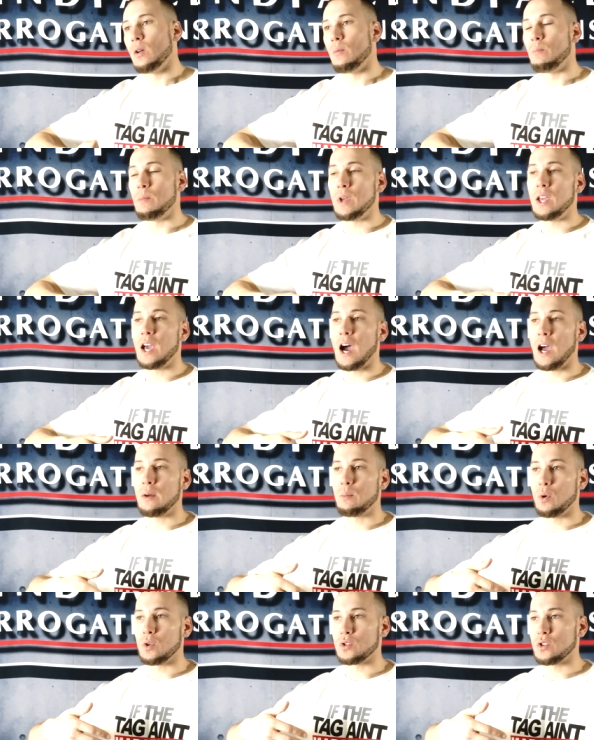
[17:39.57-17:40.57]
me, I
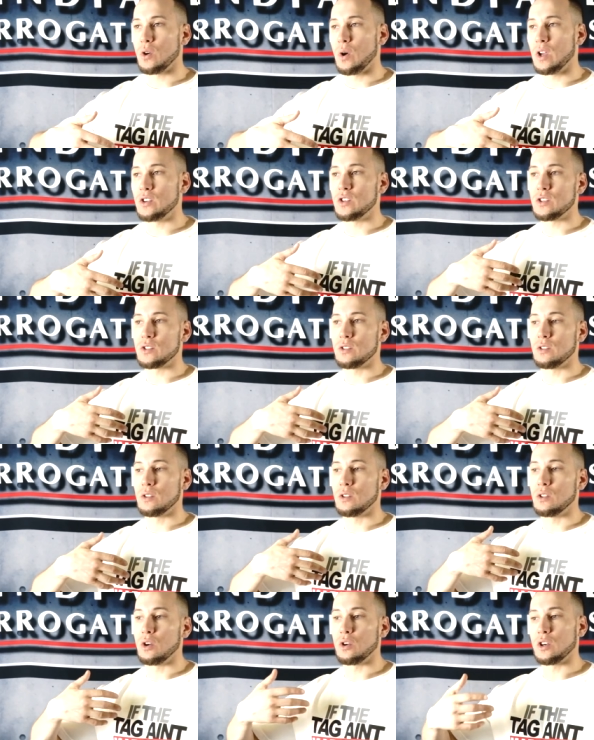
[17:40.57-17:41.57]
more so had just
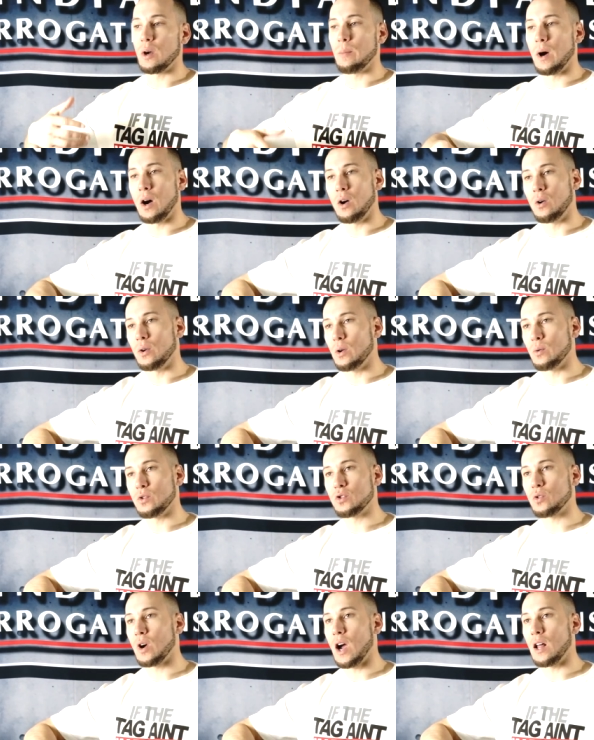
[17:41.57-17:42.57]
learned on my own. It was
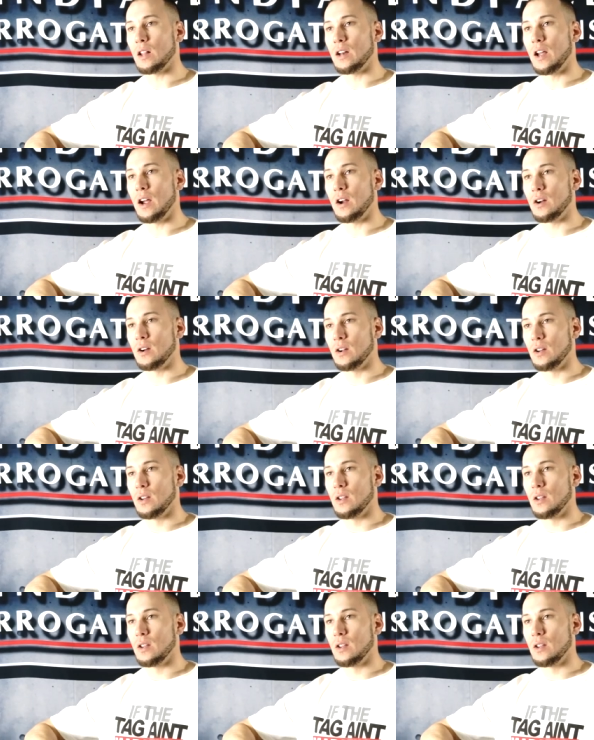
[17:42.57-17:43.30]
trial and error.